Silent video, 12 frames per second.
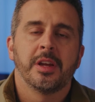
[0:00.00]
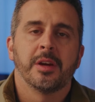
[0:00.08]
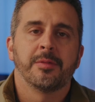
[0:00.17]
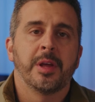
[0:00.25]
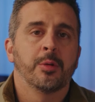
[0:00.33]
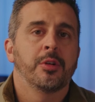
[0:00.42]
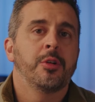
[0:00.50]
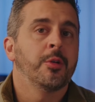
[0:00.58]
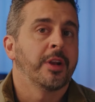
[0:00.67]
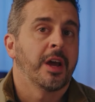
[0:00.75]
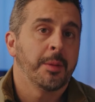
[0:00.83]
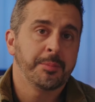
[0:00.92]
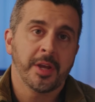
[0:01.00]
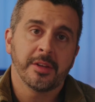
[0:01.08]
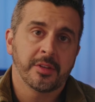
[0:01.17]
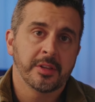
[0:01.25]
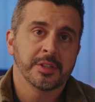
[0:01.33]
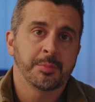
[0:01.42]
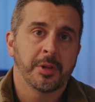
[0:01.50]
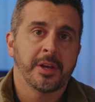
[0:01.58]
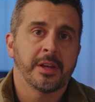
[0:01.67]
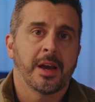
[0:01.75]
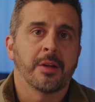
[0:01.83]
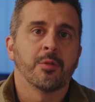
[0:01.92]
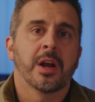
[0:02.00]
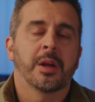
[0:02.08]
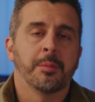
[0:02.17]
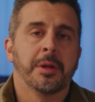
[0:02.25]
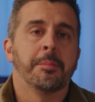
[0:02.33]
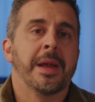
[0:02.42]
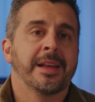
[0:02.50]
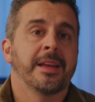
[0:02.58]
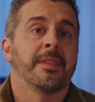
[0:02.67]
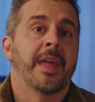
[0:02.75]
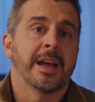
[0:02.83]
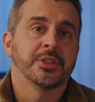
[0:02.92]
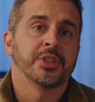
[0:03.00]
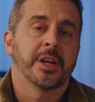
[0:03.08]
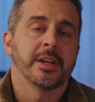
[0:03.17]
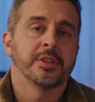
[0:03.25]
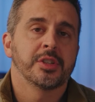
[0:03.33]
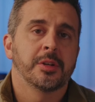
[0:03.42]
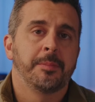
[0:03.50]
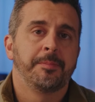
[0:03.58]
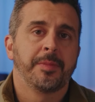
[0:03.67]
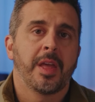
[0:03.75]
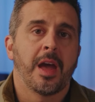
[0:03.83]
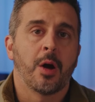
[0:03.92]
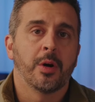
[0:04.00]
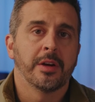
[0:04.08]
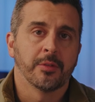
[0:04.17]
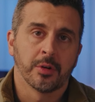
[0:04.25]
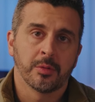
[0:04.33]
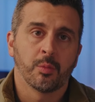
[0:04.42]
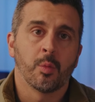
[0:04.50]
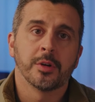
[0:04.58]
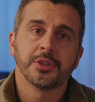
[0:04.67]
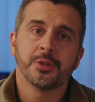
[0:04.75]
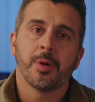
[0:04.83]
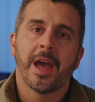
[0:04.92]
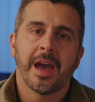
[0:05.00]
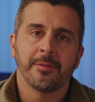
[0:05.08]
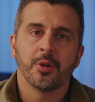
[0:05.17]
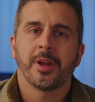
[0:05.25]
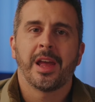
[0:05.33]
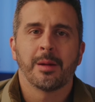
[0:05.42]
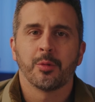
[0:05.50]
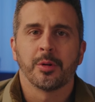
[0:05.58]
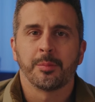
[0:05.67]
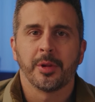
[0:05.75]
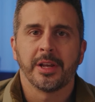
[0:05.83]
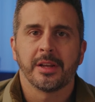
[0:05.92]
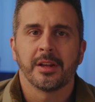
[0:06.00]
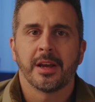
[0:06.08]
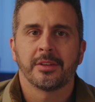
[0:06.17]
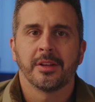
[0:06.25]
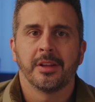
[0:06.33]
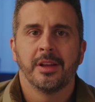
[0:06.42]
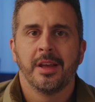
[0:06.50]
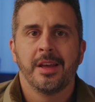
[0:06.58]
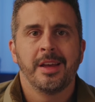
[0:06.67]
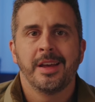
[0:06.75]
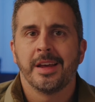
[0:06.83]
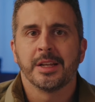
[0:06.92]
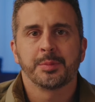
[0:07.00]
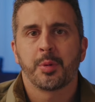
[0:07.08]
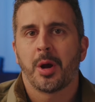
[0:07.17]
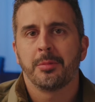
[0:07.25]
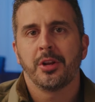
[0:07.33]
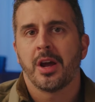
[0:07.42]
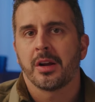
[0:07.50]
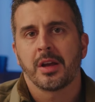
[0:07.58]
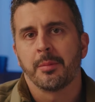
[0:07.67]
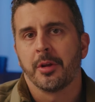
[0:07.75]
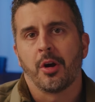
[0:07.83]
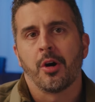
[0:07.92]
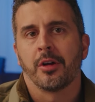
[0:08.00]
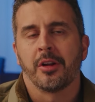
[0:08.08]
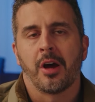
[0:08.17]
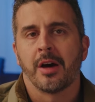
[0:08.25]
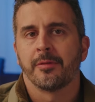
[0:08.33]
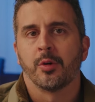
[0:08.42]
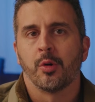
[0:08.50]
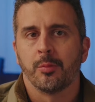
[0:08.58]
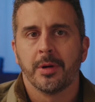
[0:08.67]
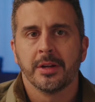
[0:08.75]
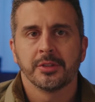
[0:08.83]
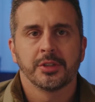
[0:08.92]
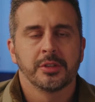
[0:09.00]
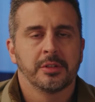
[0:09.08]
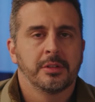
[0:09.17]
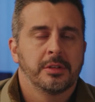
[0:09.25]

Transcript: If they were to do an update to this plate, I'd recommend making that change. However, once you have your camera and plate connected, it's probably not coming on and off a whole bunch.